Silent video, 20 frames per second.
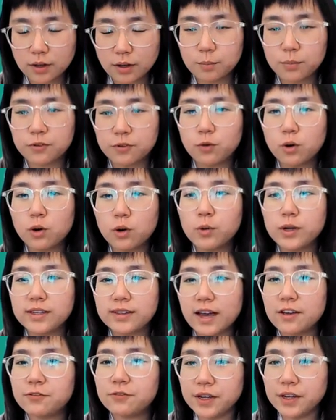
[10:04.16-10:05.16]
Before we
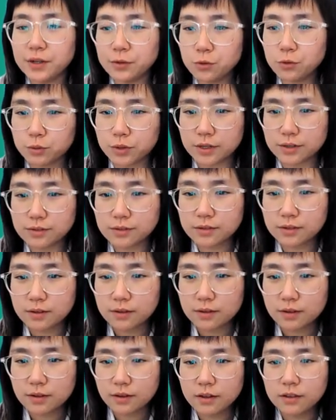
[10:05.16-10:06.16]
dive into this,
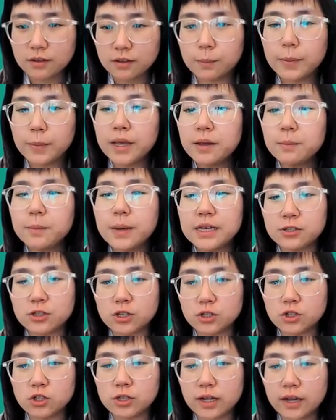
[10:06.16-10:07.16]
the main
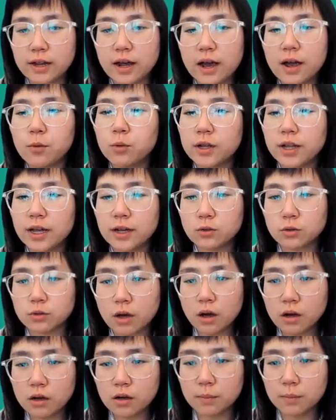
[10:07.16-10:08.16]
message that I would like to
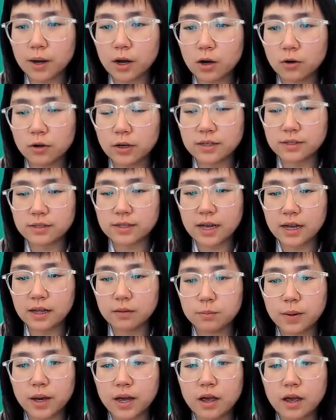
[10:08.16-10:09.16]
talk about is
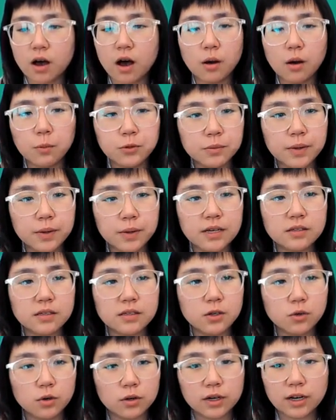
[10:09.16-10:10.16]
that by
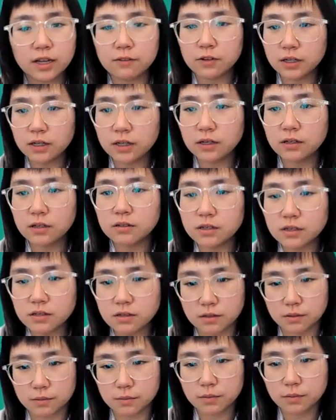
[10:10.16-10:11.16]
optimizing your leavening
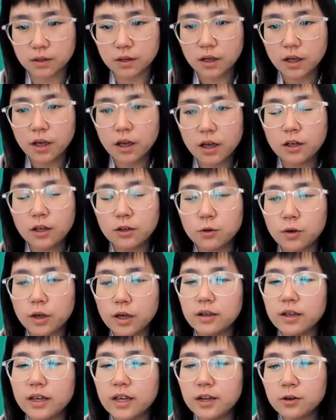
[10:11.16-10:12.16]
system, you
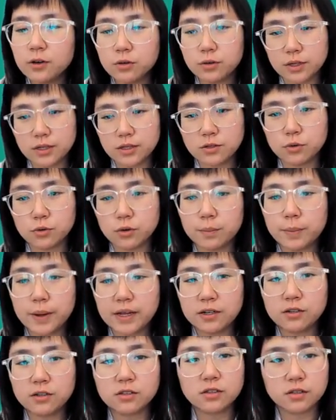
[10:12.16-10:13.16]
can increase your
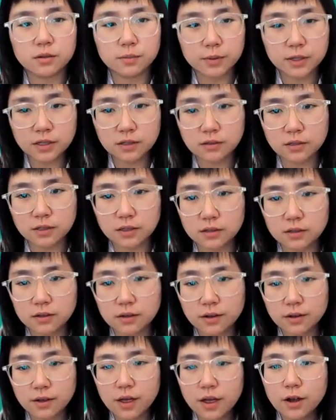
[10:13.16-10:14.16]
batter stability,
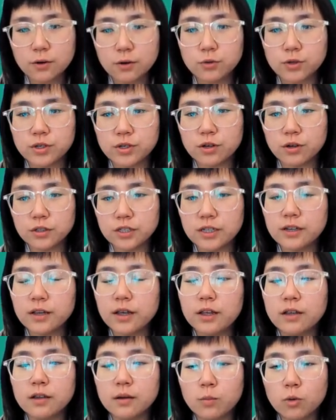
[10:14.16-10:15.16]
resulting
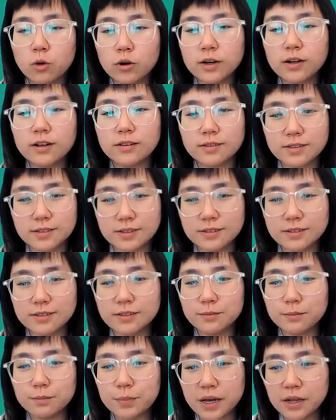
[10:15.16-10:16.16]
in a more
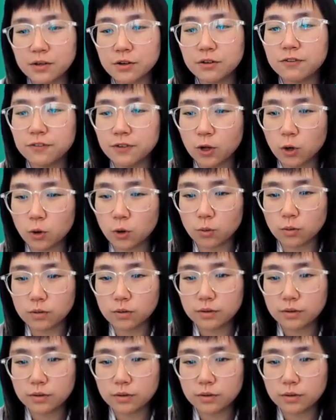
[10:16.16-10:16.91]
consistent batter flow